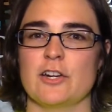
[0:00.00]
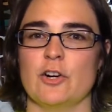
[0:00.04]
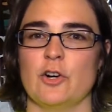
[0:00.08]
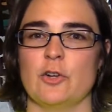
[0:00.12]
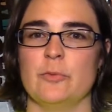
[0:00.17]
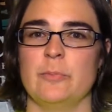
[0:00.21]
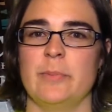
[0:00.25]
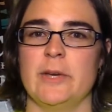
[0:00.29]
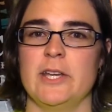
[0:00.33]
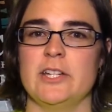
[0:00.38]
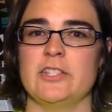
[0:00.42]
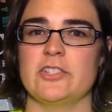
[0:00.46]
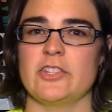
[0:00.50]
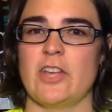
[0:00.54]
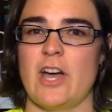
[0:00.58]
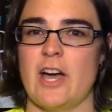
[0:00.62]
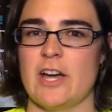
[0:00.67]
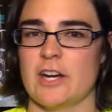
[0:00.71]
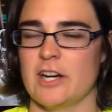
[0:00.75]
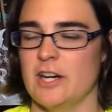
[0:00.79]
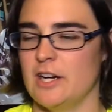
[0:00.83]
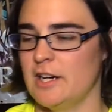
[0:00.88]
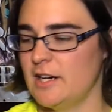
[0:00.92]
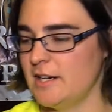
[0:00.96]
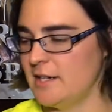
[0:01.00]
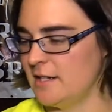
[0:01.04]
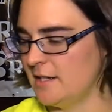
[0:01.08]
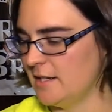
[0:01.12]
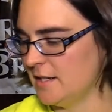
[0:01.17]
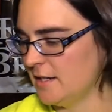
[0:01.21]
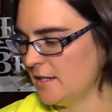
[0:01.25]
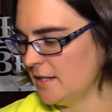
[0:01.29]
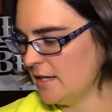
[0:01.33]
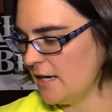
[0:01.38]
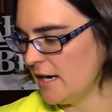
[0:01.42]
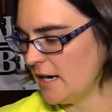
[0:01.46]
Gold Beach Lager,
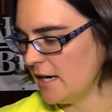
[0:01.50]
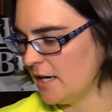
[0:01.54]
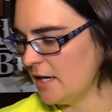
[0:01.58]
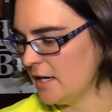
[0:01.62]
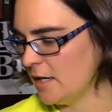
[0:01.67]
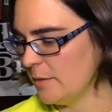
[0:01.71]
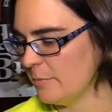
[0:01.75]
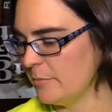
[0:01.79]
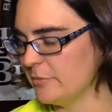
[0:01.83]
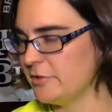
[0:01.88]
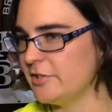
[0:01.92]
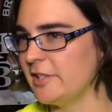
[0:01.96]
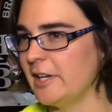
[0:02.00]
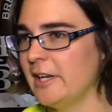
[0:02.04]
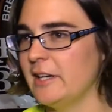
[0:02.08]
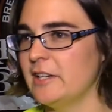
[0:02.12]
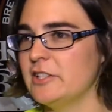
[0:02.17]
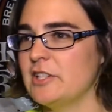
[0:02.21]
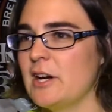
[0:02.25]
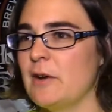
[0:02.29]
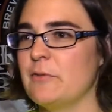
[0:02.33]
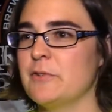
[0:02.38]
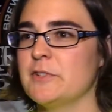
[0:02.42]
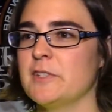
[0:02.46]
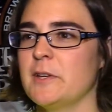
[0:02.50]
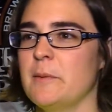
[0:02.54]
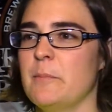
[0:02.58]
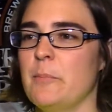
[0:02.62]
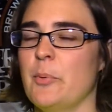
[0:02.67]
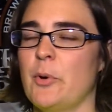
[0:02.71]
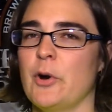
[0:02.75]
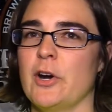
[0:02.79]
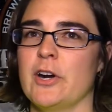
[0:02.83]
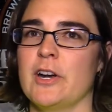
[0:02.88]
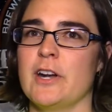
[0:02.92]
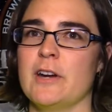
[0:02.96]
um,
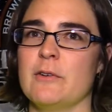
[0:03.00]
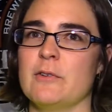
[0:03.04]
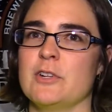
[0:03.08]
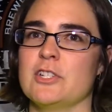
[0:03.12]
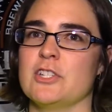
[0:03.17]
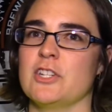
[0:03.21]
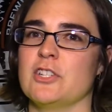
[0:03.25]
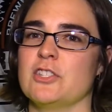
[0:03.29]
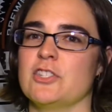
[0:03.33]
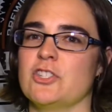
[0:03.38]
Jefferson Porter, which is